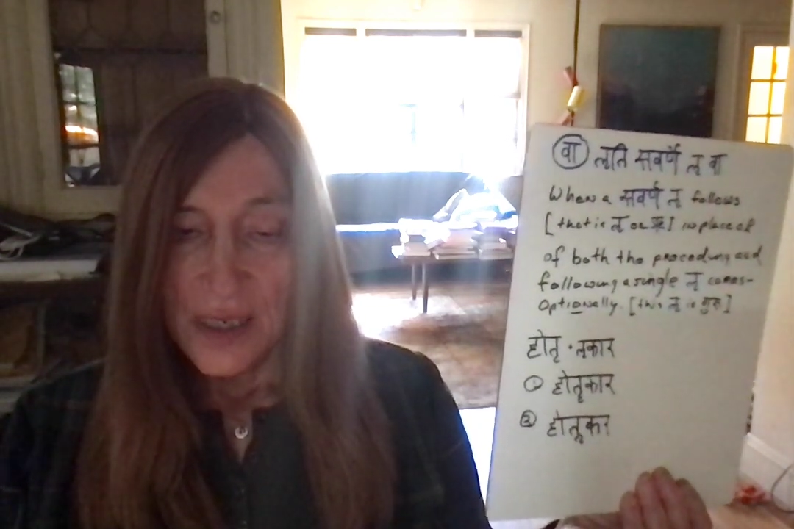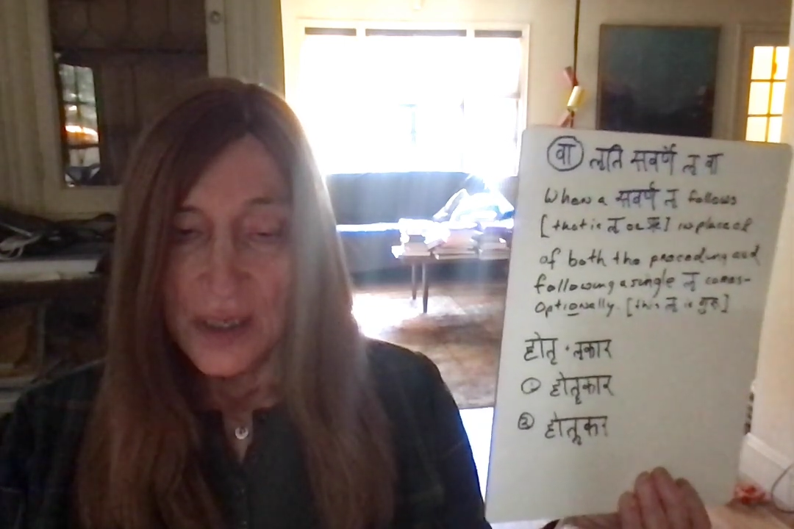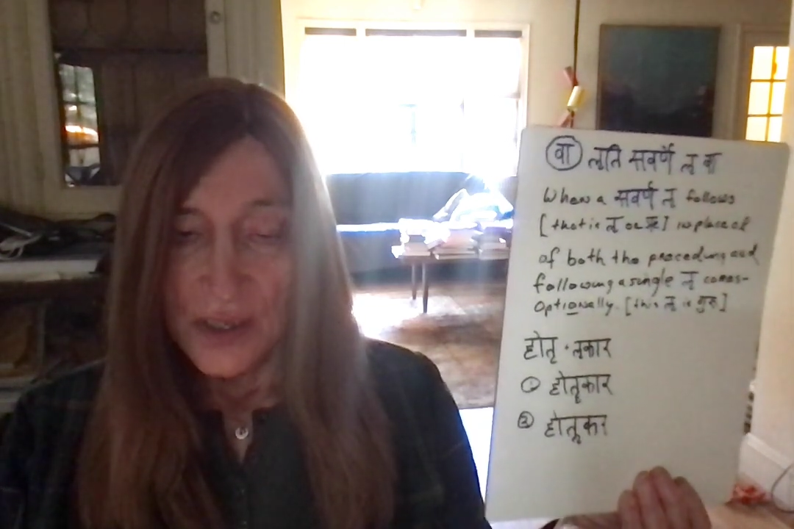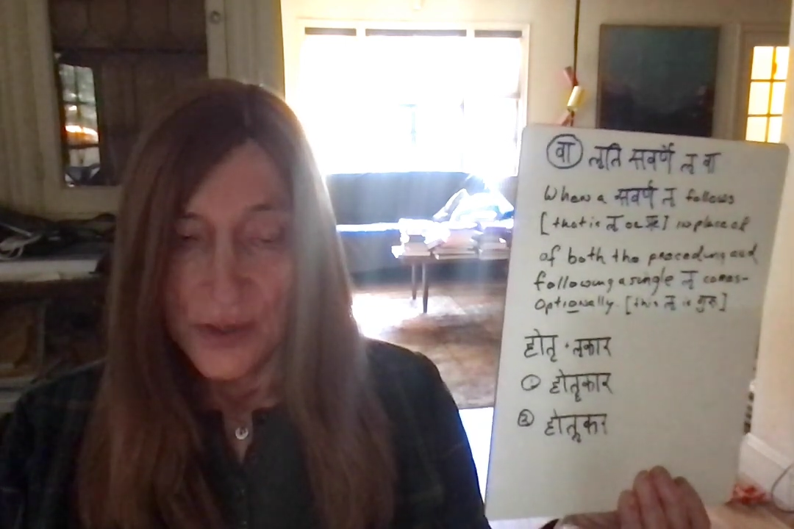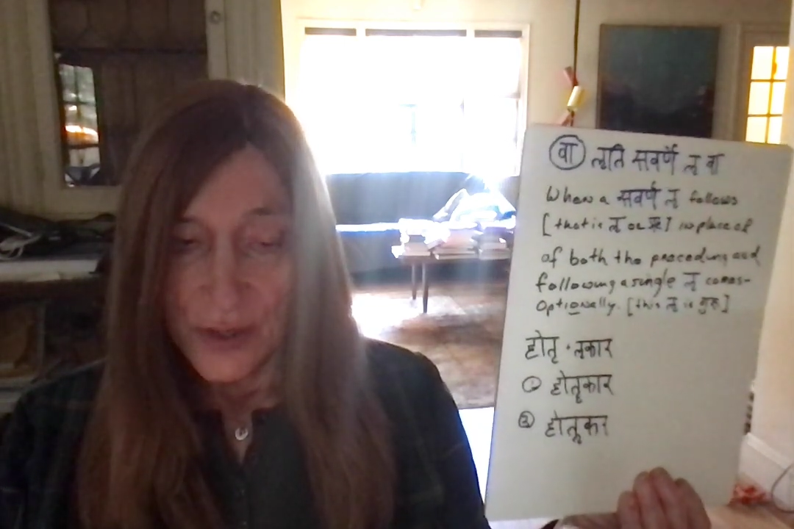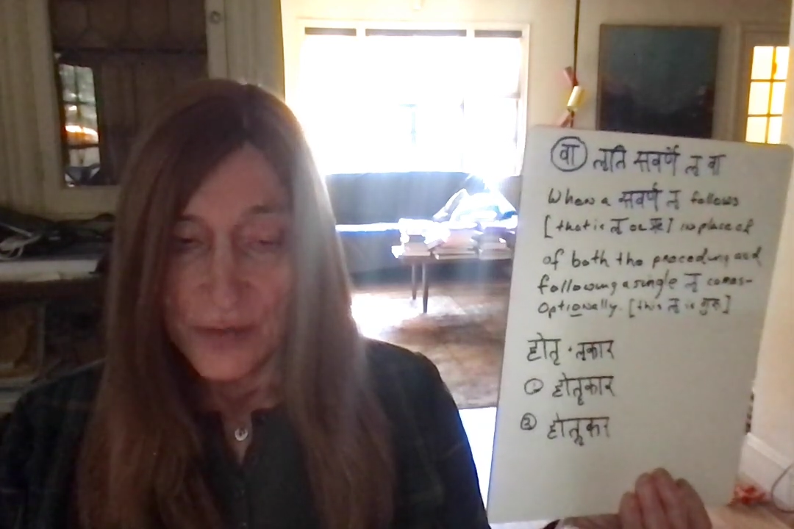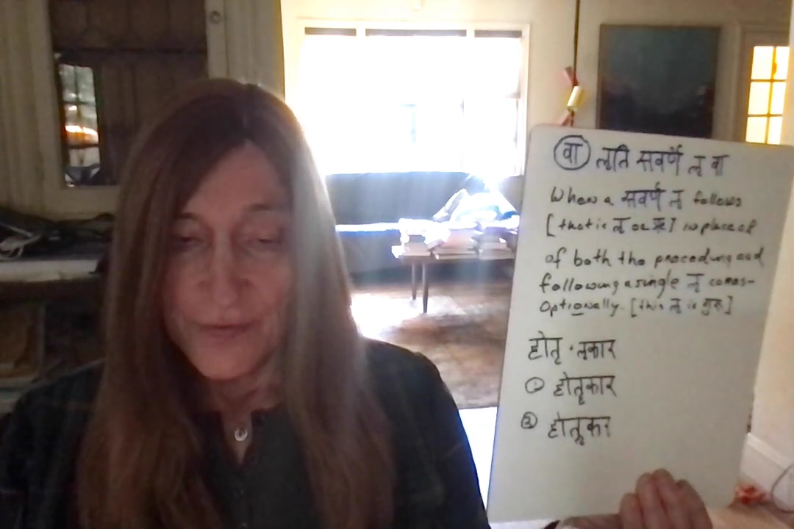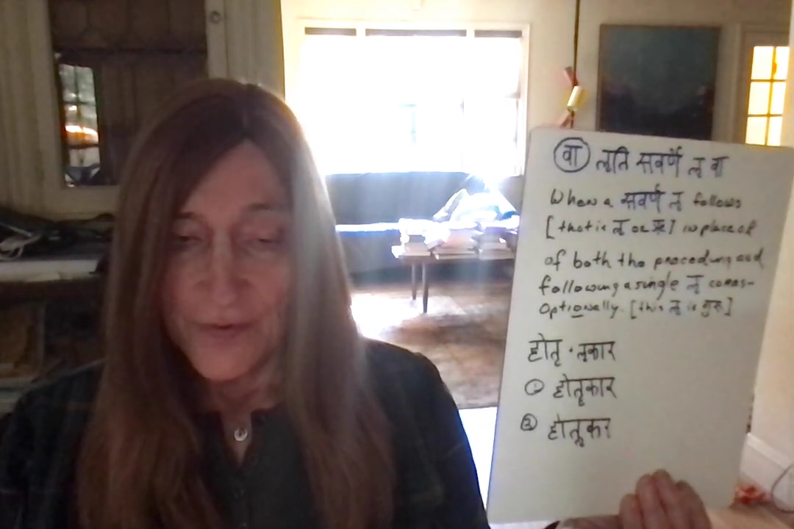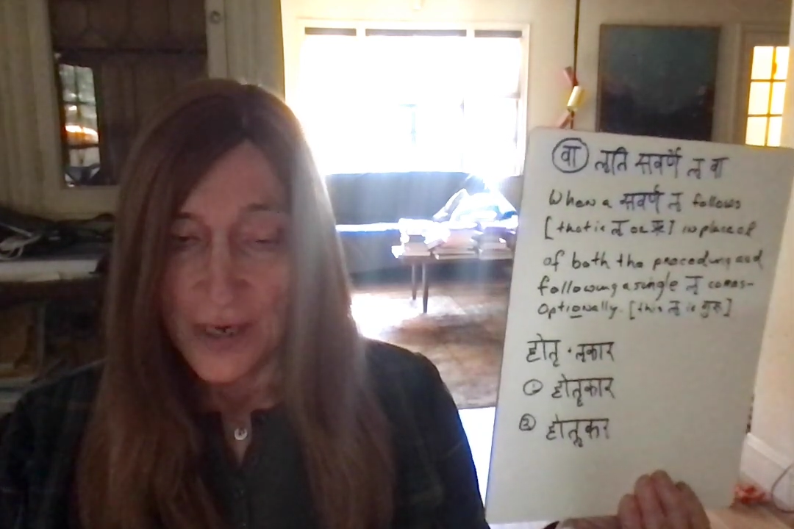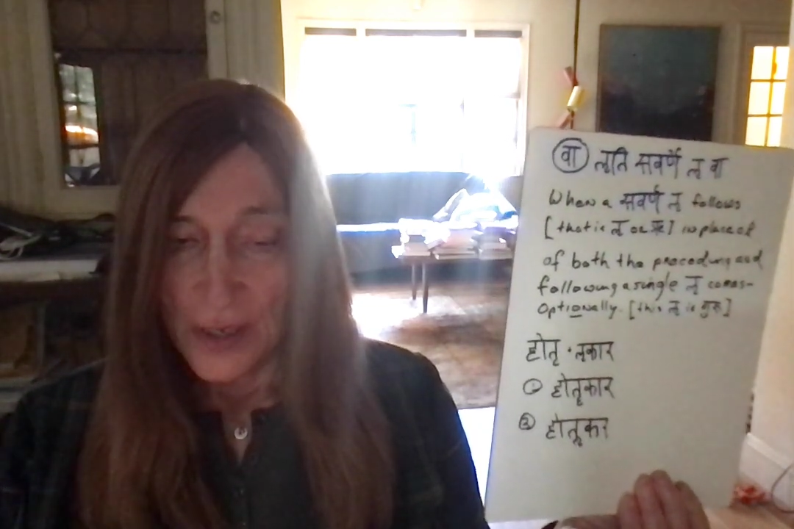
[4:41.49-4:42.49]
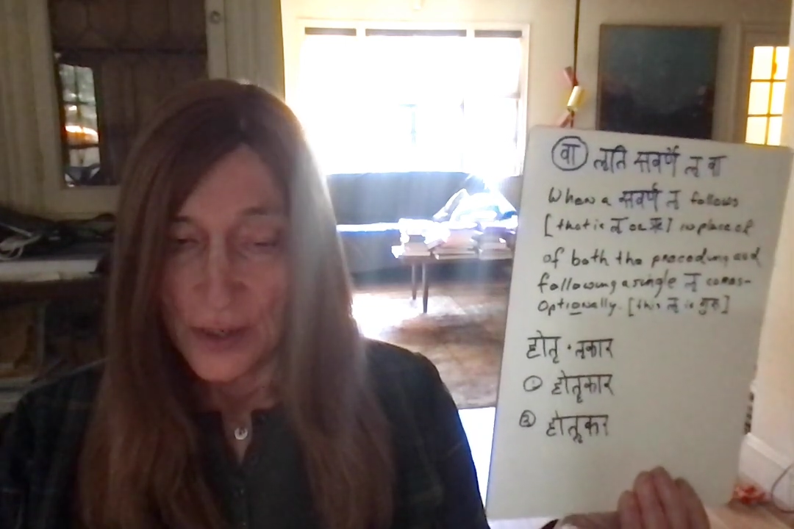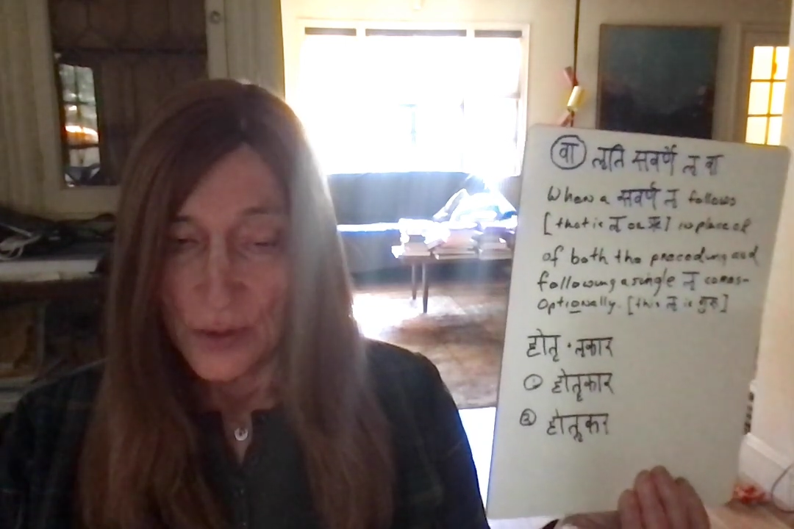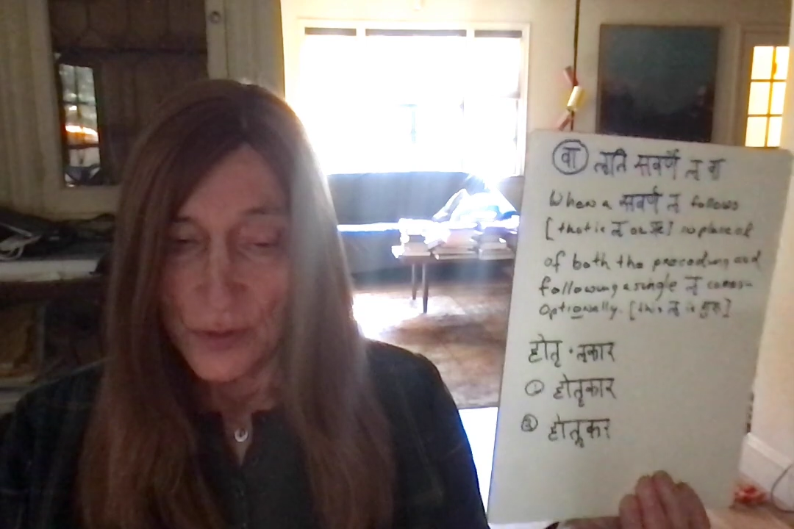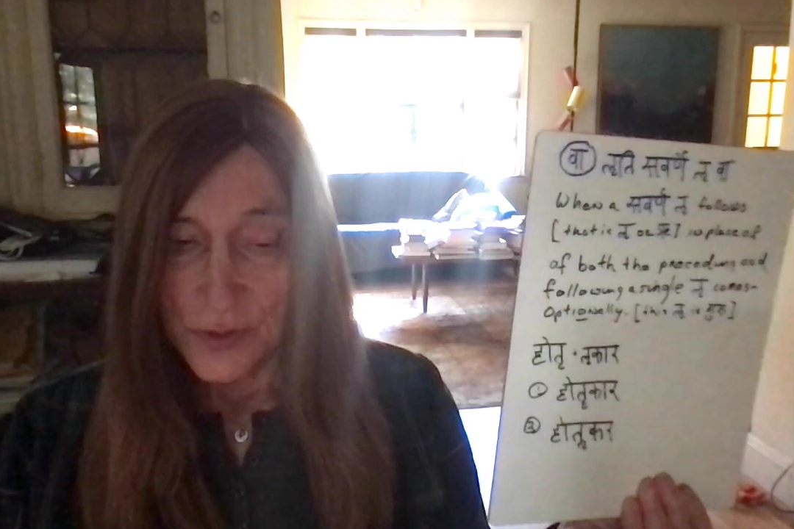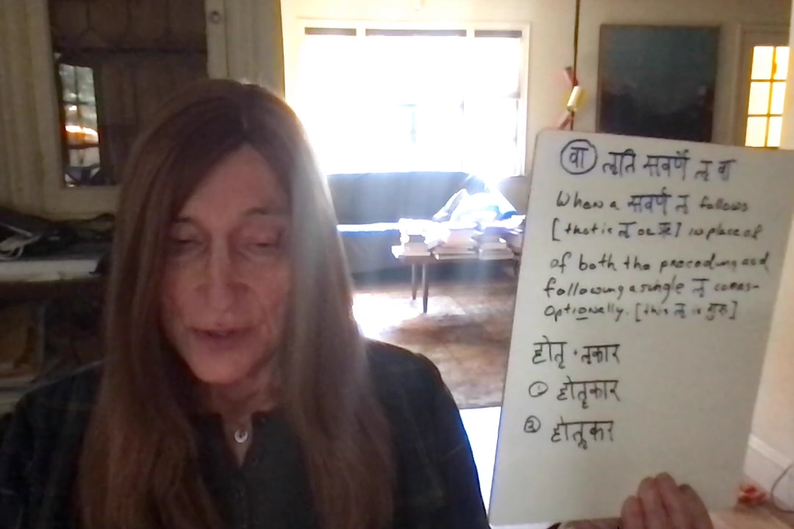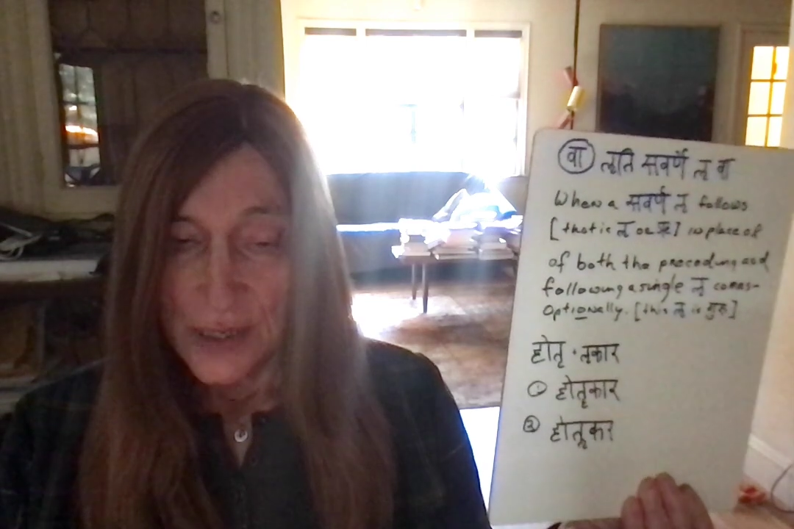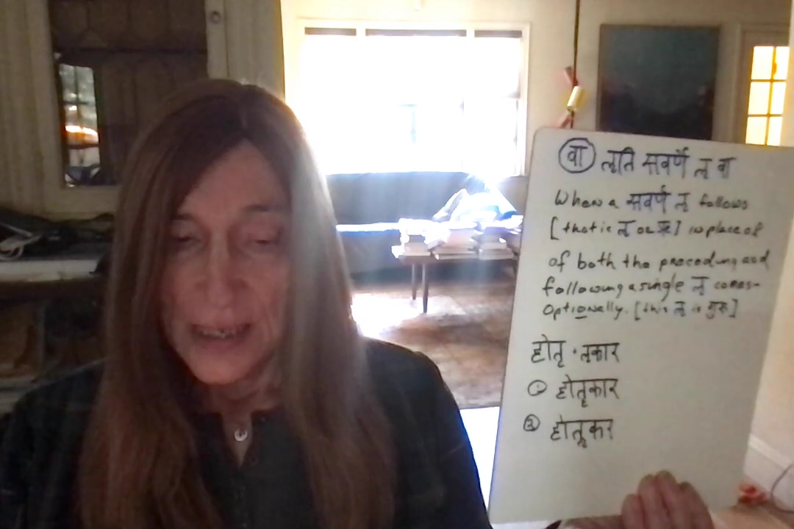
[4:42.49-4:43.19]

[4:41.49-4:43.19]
Lur follows,